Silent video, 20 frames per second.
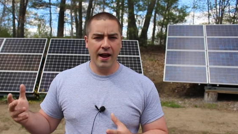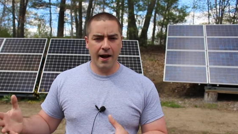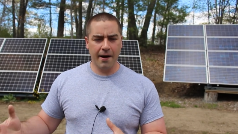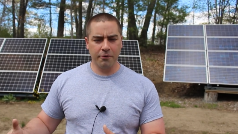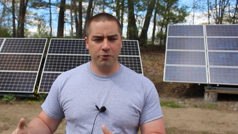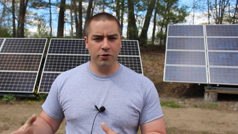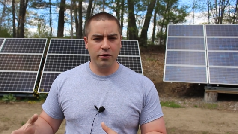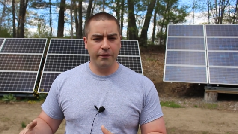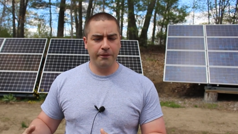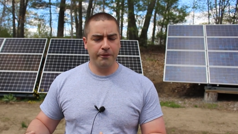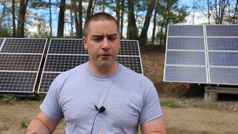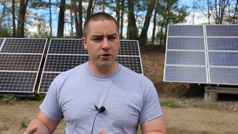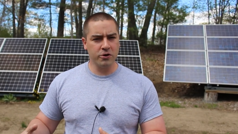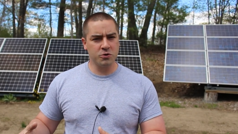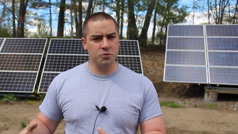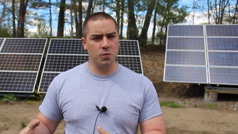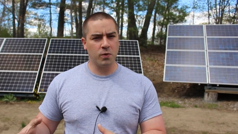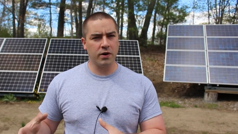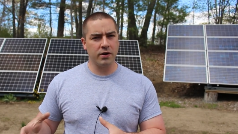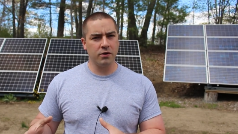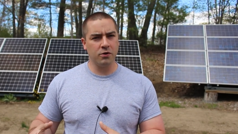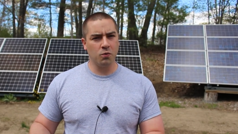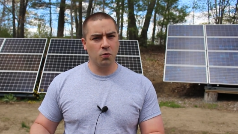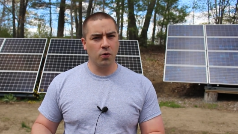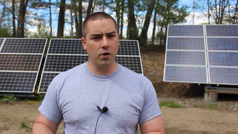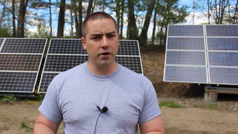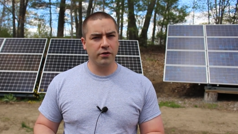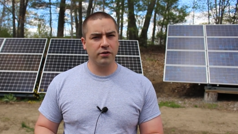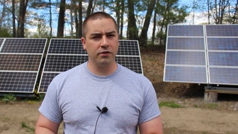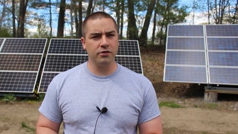after the first one
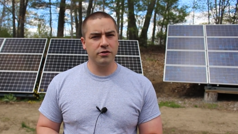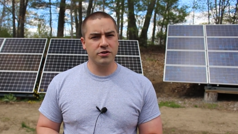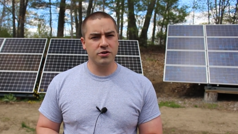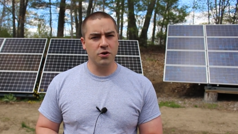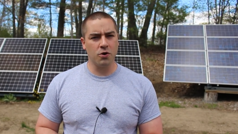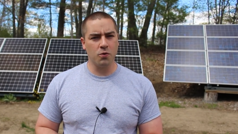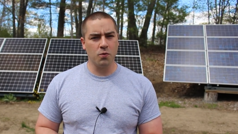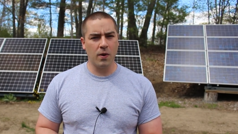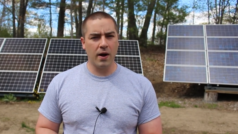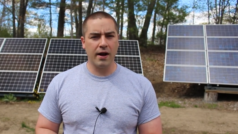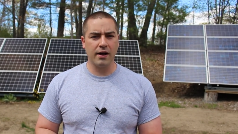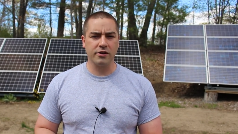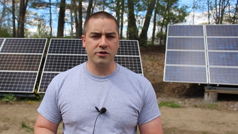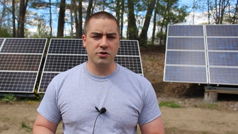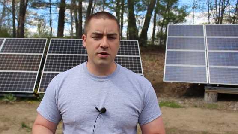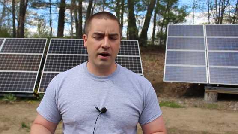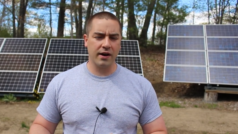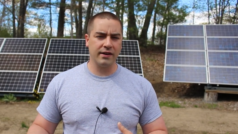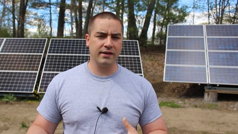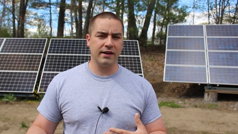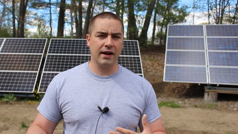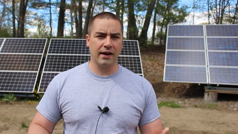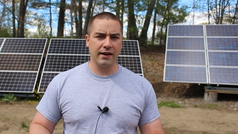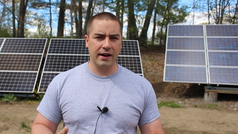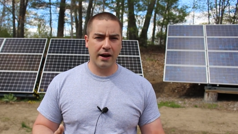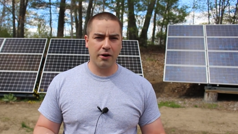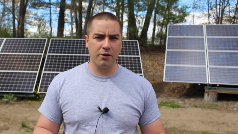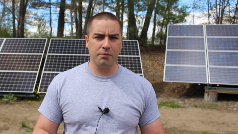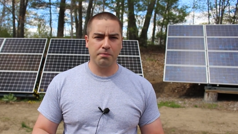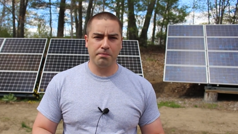worked so well. So I
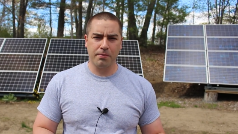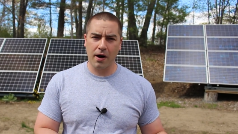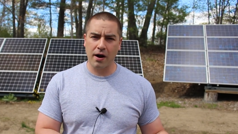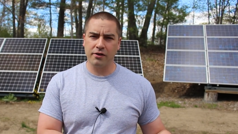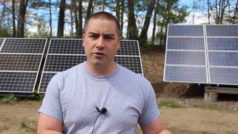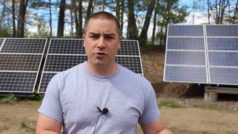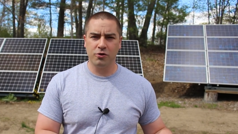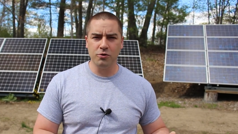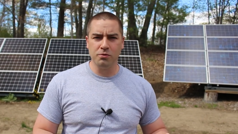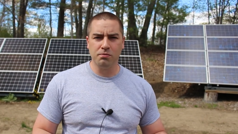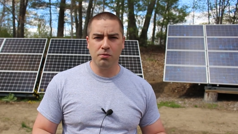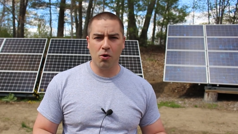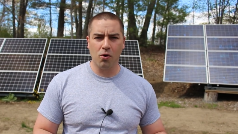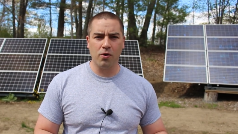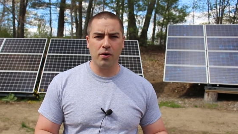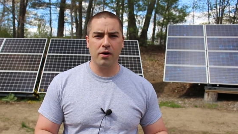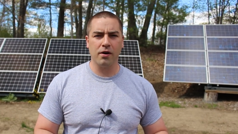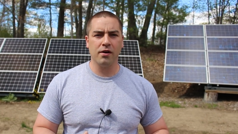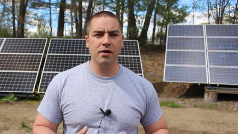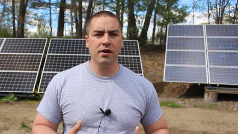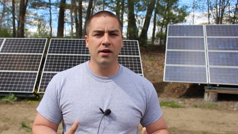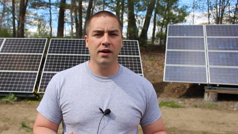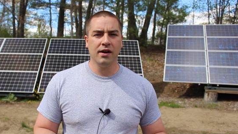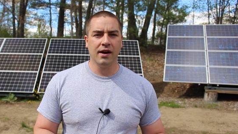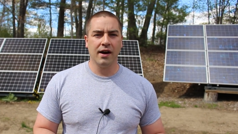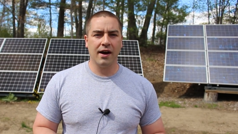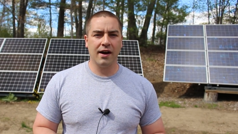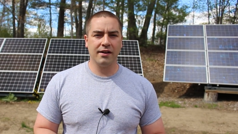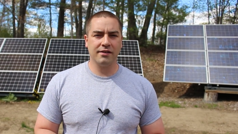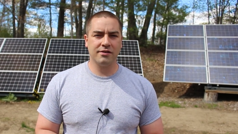now bought two more
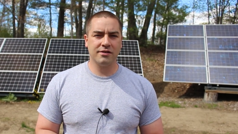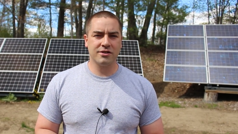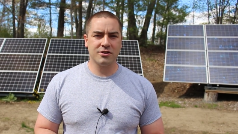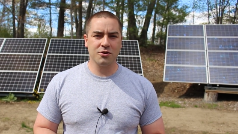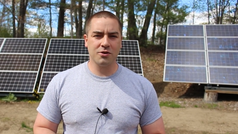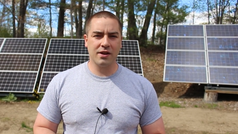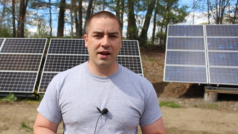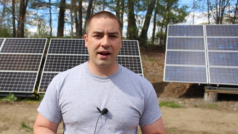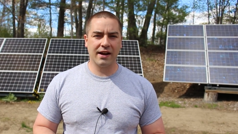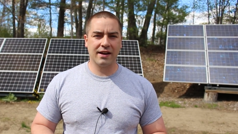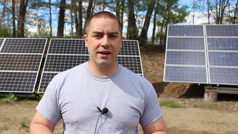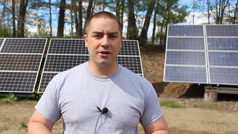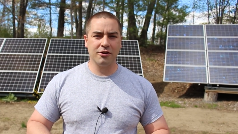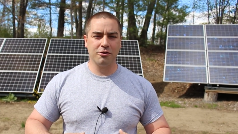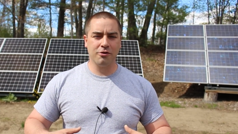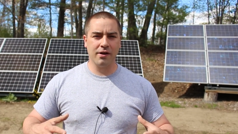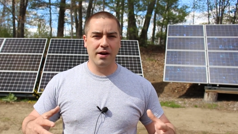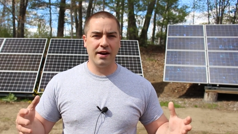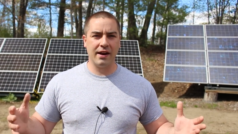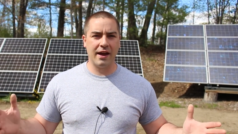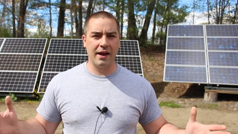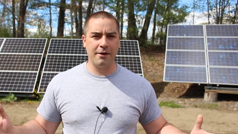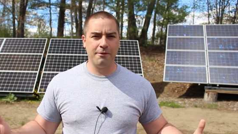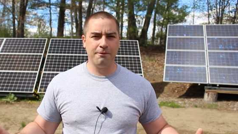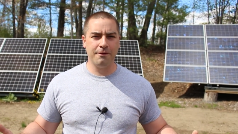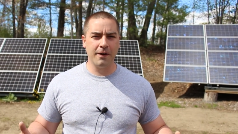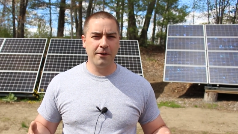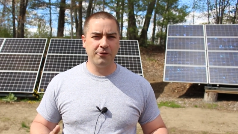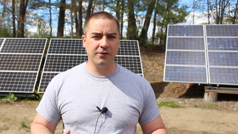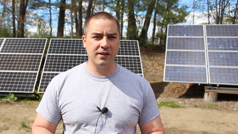so that I can create a
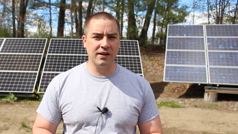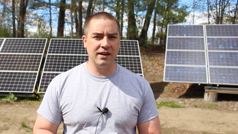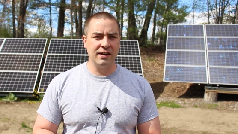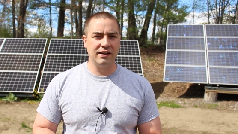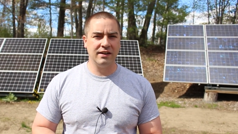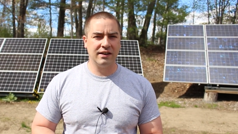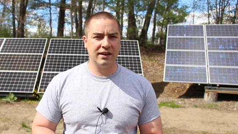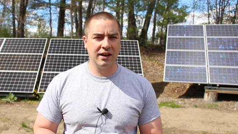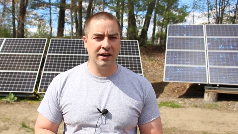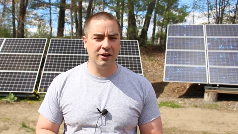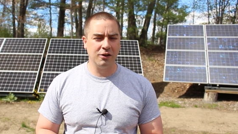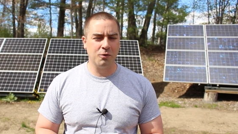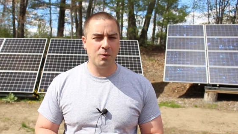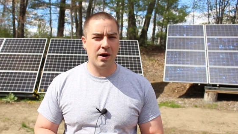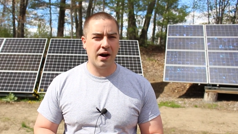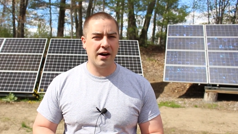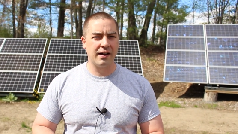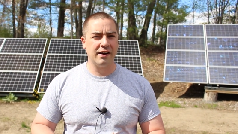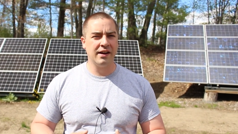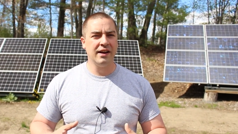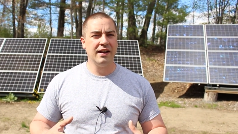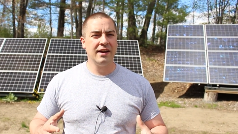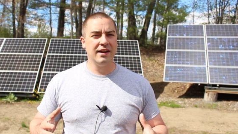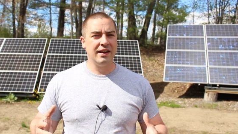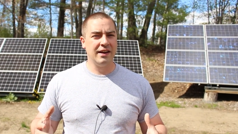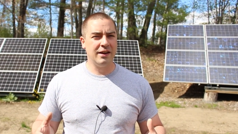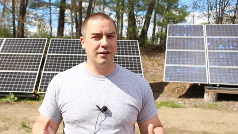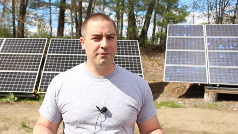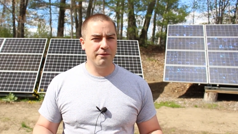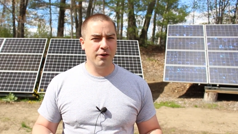15 kilowatt
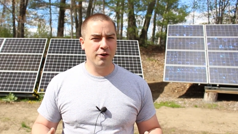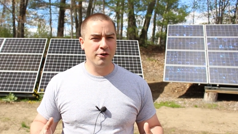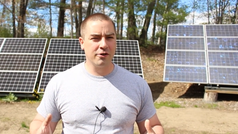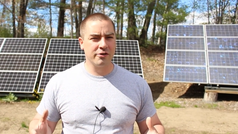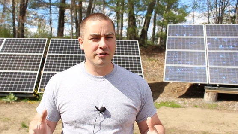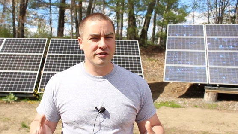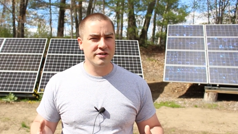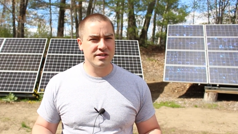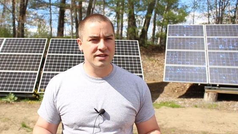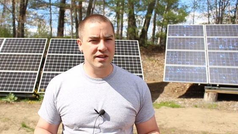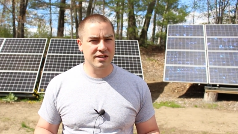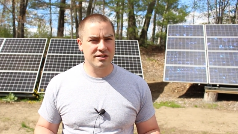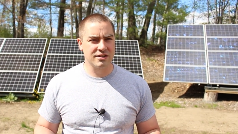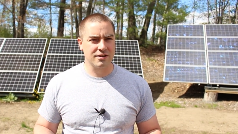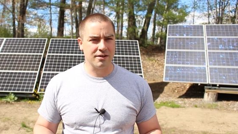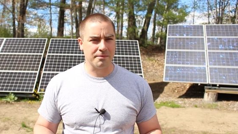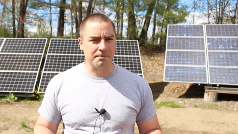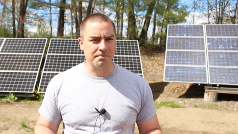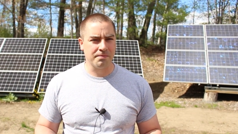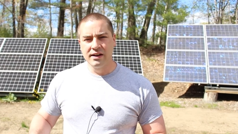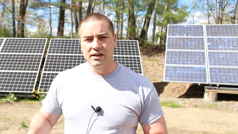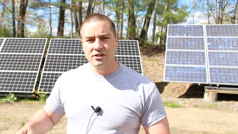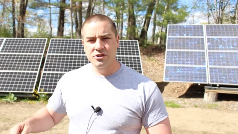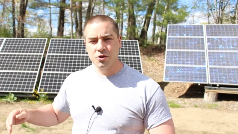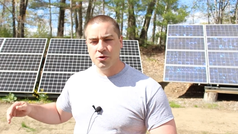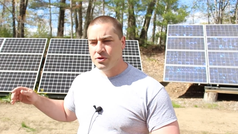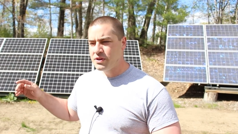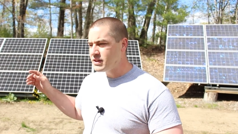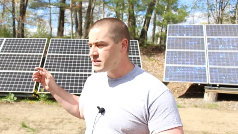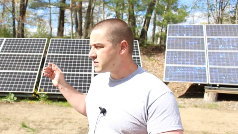inverter system.
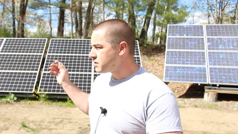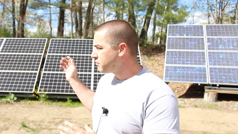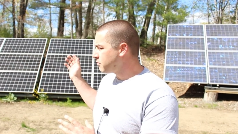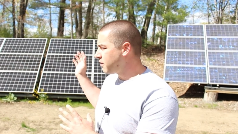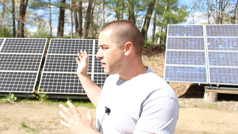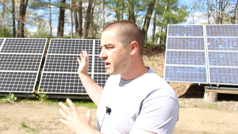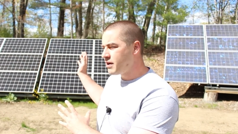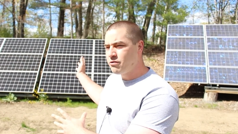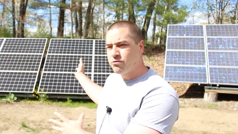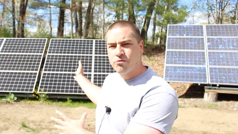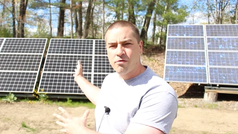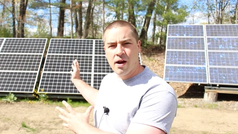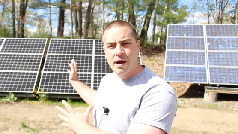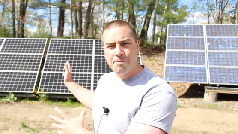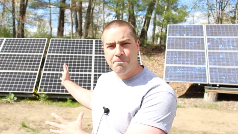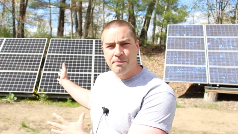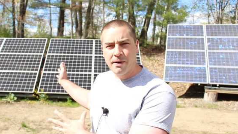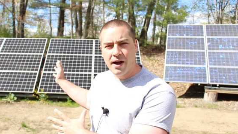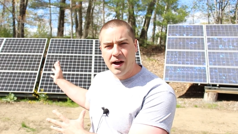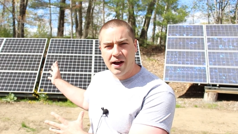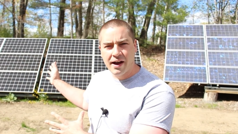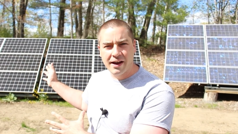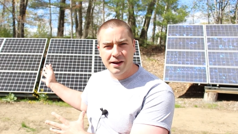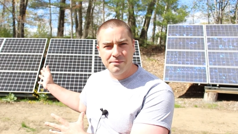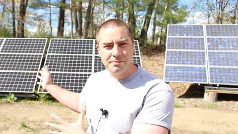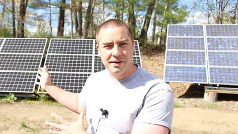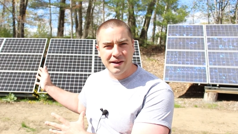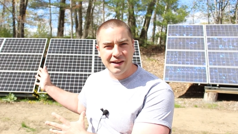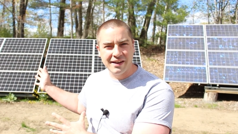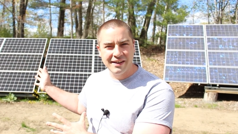So this array right
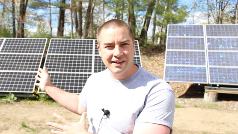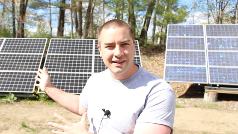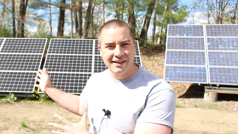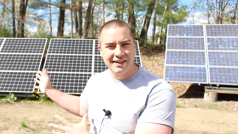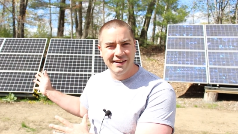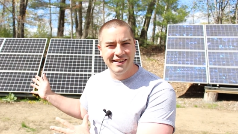behind me